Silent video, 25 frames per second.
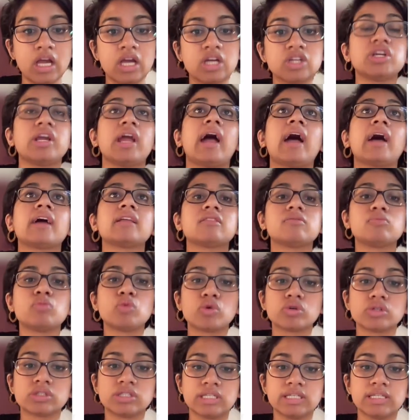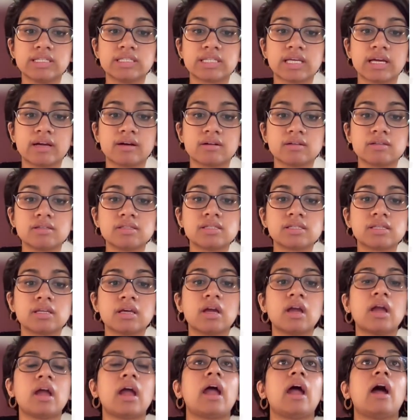She adds more details
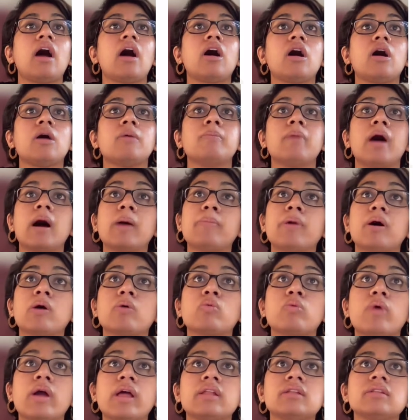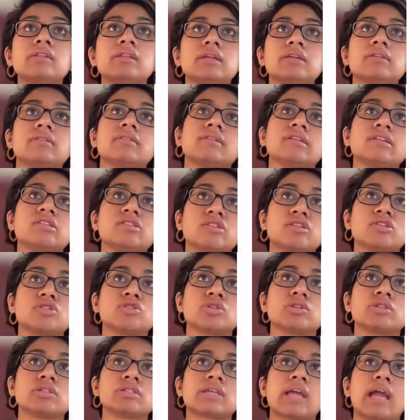about when these
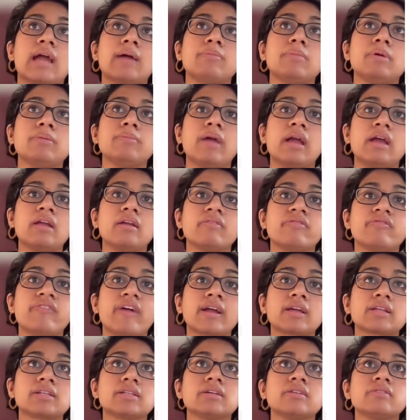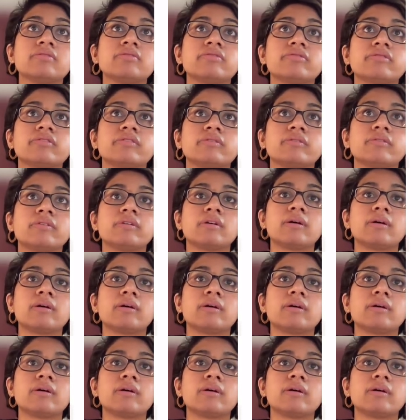decisions can be made effective.